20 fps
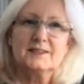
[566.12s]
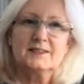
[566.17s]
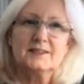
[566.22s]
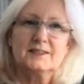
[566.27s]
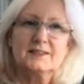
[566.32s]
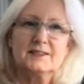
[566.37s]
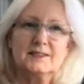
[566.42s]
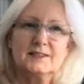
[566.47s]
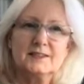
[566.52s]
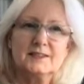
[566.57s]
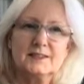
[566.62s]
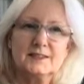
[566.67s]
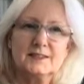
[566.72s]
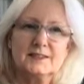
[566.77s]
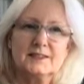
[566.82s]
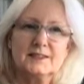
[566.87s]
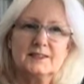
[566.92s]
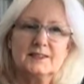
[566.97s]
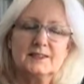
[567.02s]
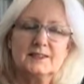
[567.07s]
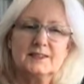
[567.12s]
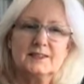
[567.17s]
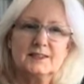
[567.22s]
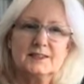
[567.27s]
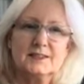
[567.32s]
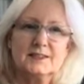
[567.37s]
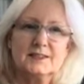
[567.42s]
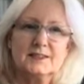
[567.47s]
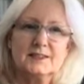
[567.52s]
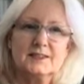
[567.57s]

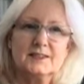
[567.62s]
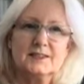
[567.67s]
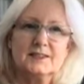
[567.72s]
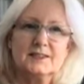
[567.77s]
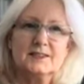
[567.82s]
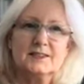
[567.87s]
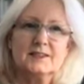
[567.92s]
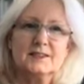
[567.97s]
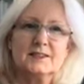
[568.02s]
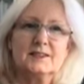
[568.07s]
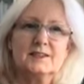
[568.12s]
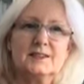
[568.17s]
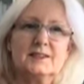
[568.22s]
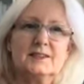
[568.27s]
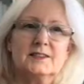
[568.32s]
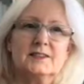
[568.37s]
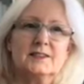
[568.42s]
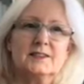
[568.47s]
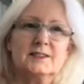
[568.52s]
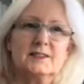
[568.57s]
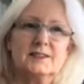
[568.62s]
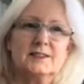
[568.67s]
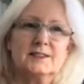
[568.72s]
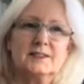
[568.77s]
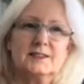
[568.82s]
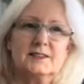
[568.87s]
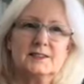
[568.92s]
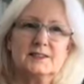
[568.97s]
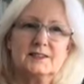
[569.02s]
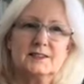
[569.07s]

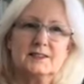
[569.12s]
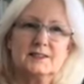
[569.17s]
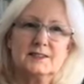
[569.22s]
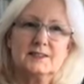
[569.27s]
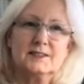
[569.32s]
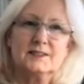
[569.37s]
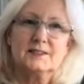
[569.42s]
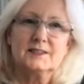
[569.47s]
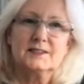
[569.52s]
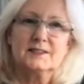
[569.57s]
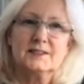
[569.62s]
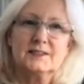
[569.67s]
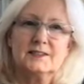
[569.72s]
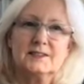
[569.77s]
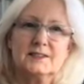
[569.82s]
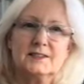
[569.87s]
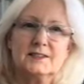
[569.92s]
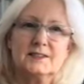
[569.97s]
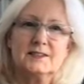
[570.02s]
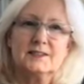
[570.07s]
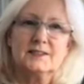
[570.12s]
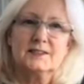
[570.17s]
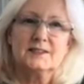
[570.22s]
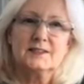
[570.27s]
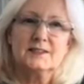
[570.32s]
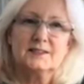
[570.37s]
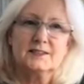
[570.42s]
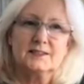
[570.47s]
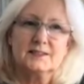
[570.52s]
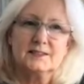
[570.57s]

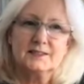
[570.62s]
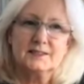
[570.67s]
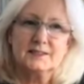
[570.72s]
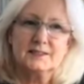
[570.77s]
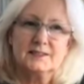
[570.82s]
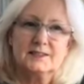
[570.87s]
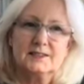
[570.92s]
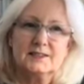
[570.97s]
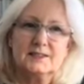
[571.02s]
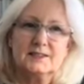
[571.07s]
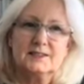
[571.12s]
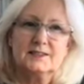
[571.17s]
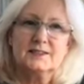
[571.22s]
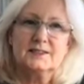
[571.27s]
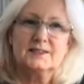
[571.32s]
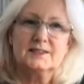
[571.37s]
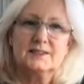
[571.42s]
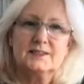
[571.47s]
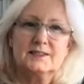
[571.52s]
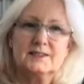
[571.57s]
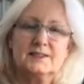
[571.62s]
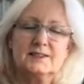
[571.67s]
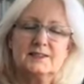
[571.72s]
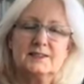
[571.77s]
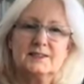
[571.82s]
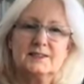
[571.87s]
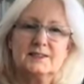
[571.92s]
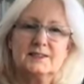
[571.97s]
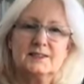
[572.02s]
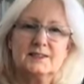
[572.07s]

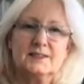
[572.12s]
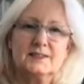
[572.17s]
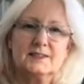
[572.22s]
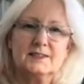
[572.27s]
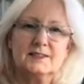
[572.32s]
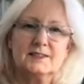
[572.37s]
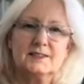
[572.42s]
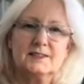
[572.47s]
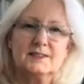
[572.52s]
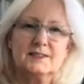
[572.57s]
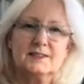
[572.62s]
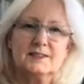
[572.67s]
[no speech]